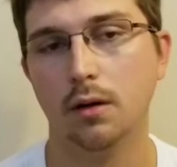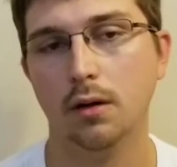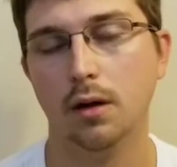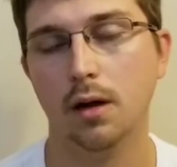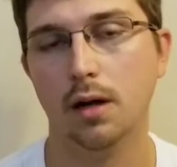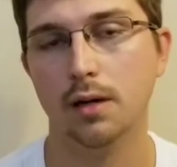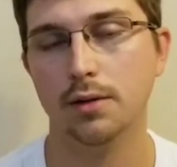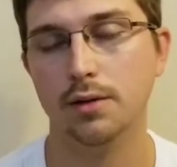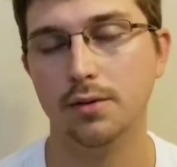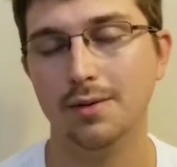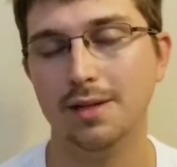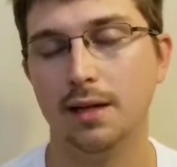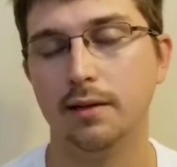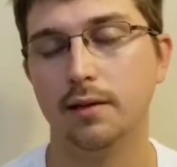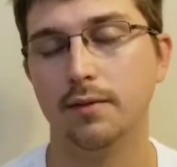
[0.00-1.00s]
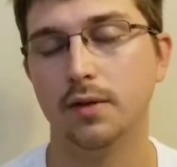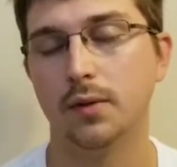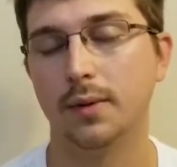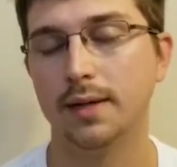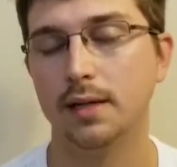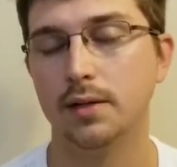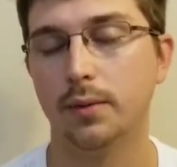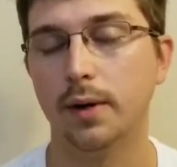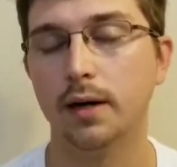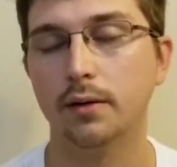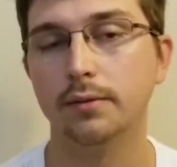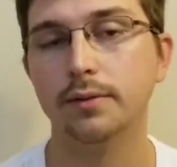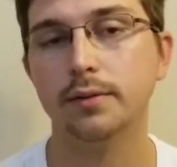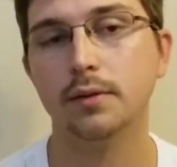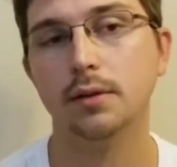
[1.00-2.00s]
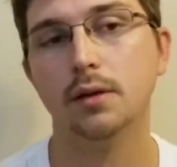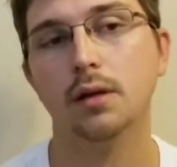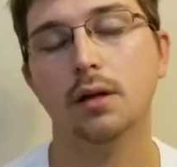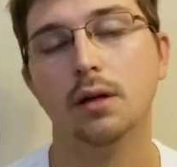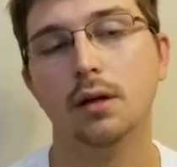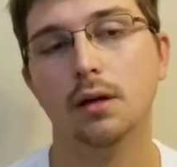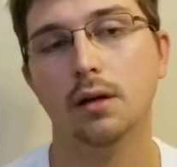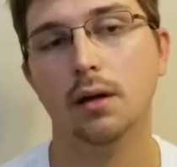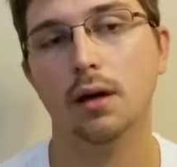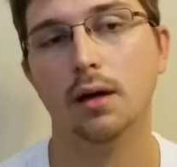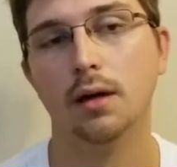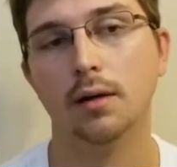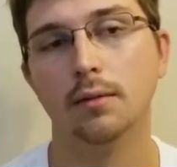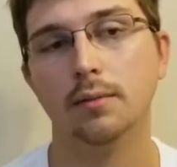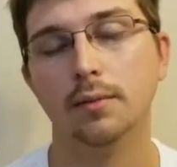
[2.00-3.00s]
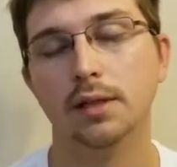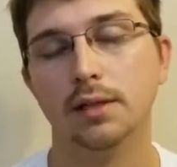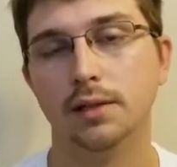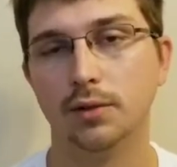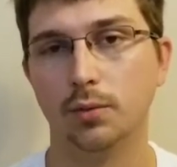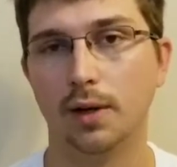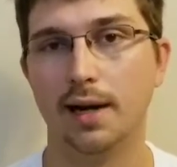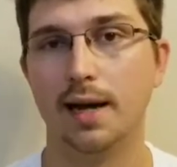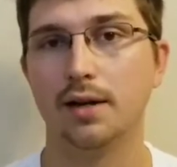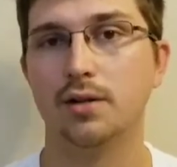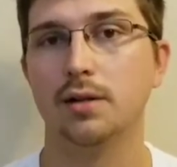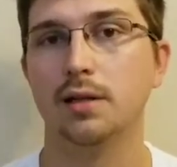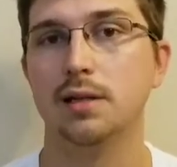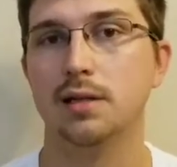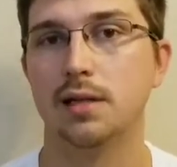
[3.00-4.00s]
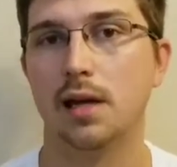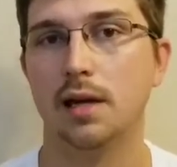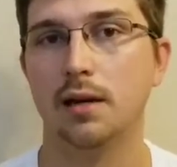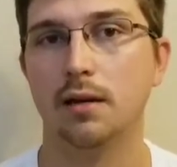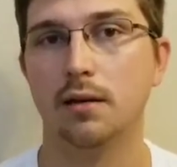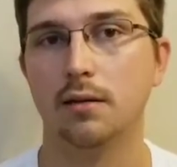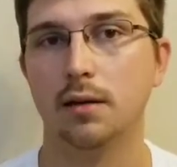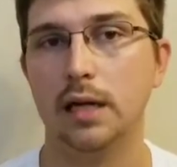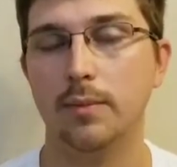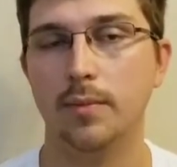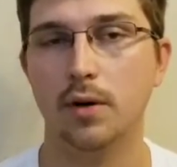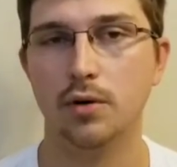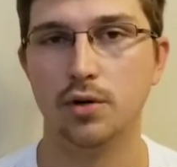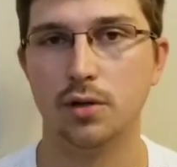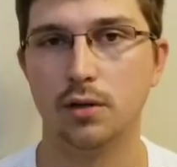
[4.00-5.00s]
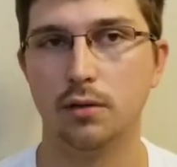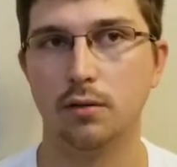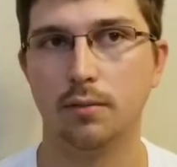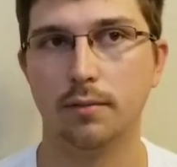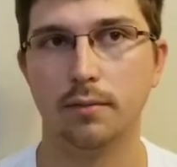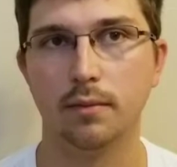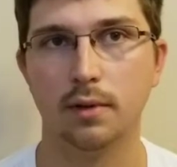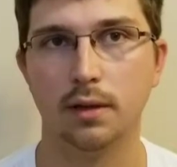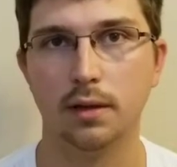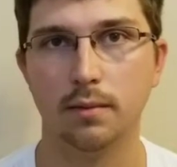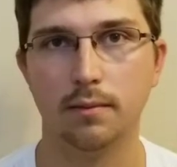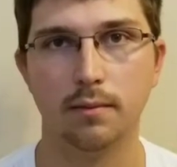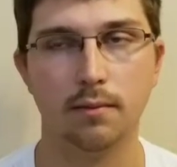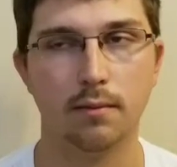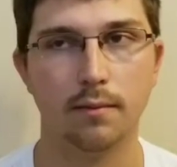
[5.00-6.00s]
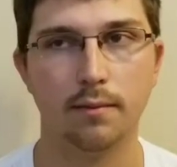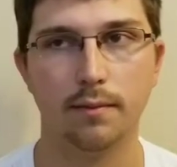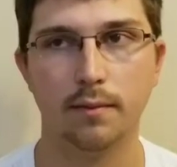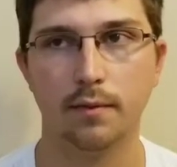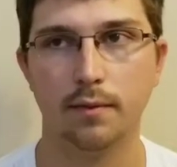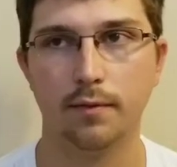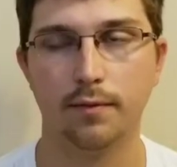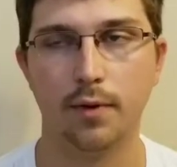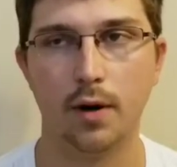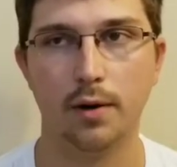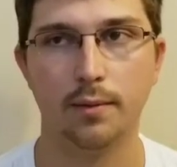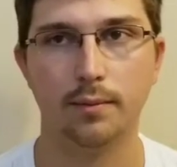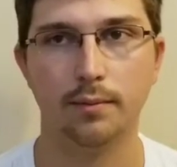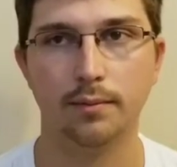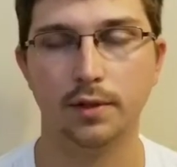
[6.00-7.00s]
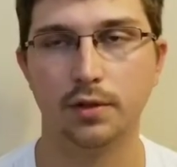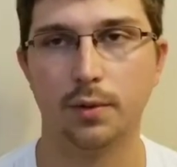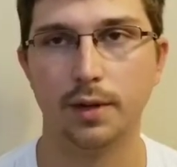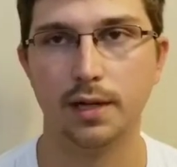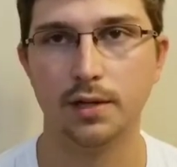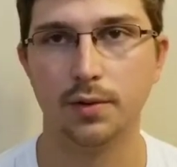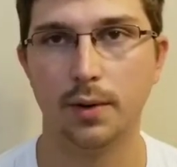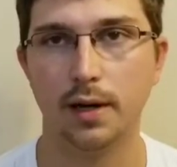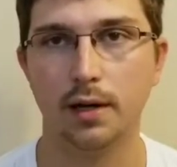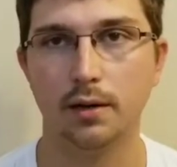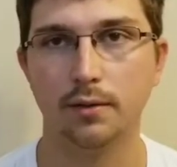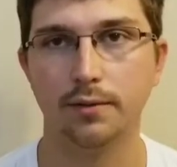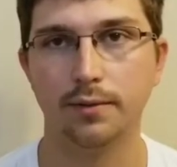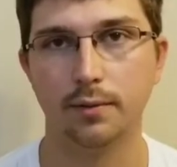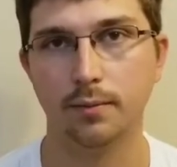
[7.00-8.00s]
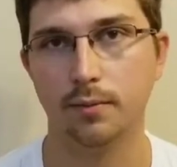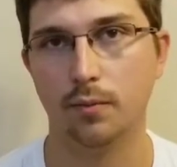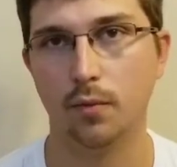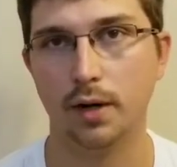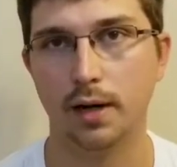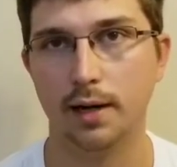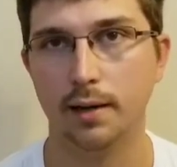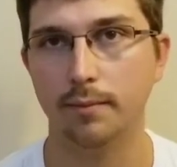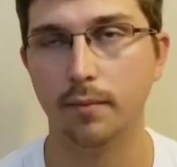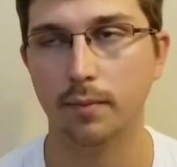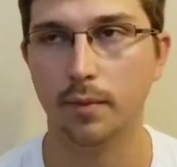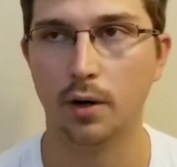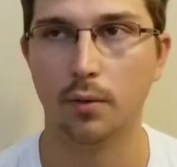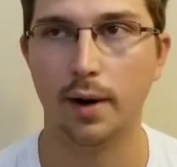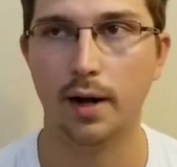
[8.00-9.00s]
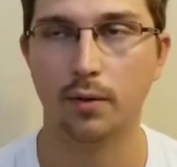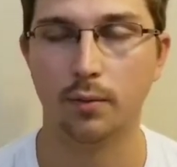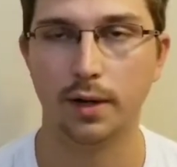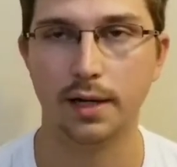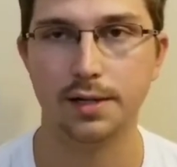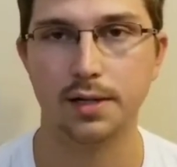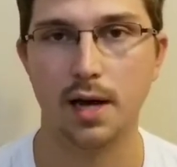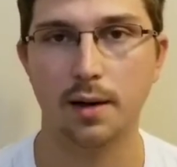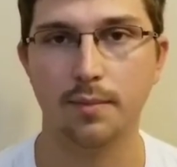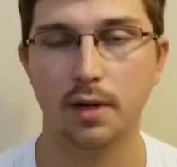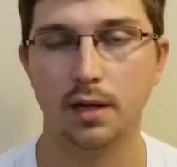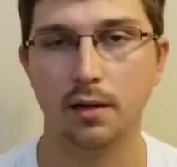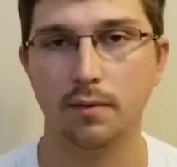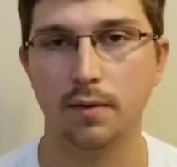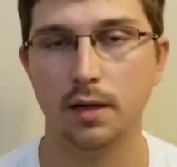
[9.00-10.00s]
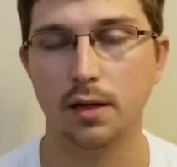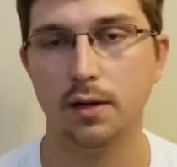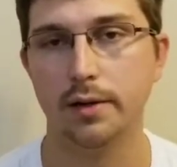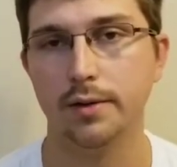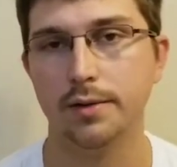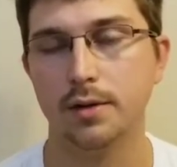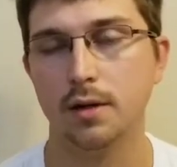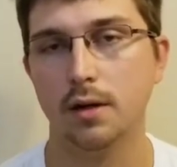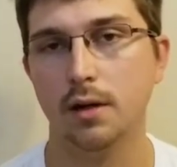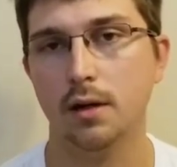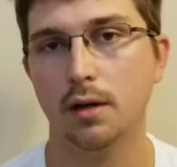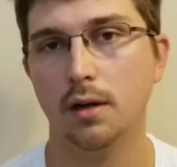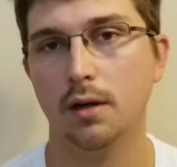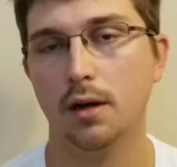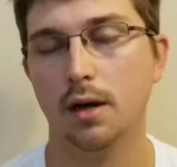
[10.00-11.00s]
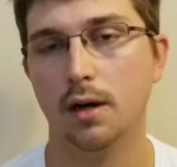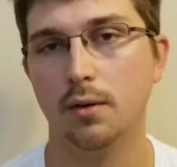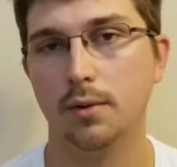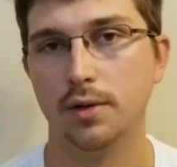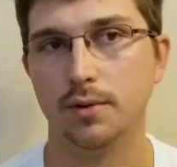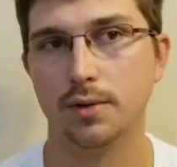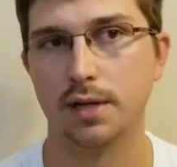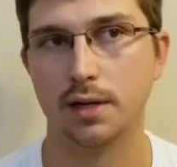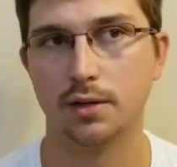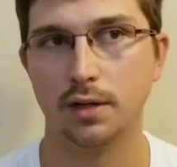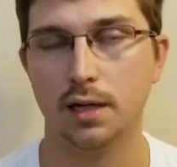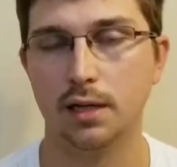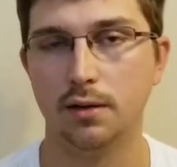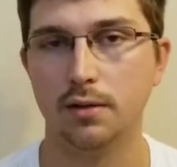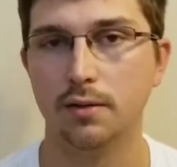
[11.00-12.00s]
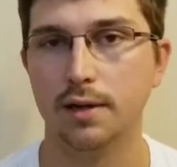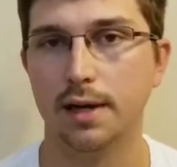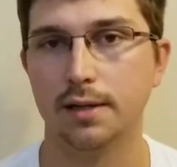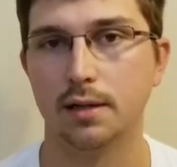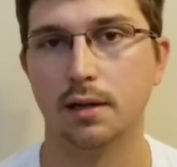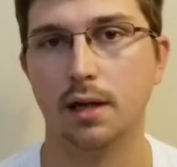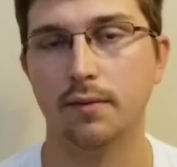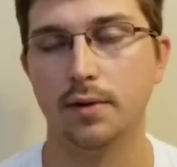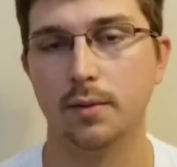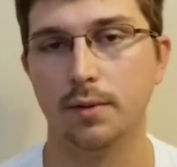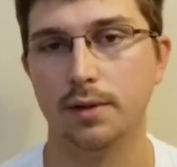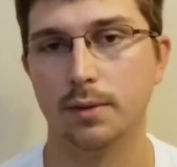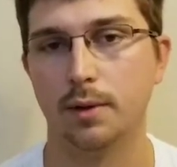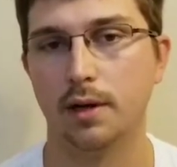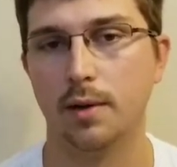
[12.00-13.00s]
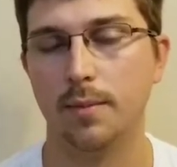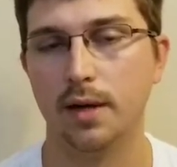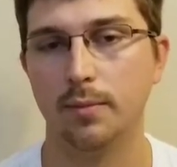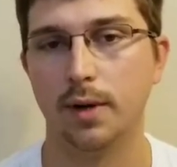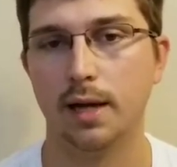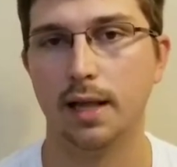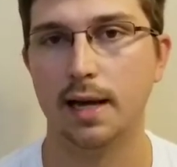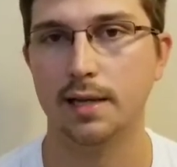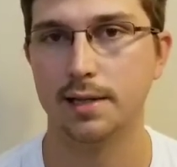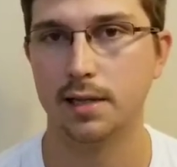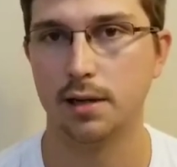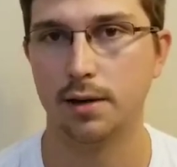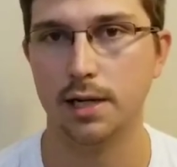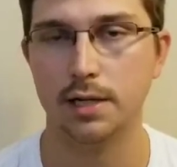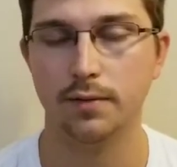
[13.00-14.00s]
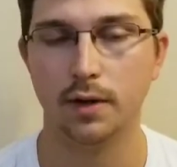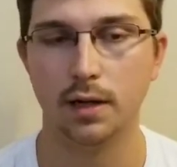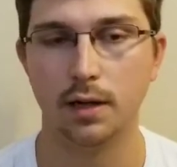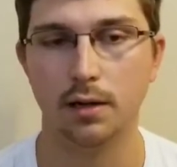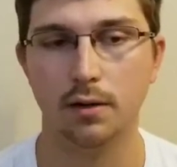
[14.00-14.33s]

June 10th of 2012, this is what actually set in motion from 2012 and around when I stopped making videos, which was actually end of 2011 was when I made my last serious video.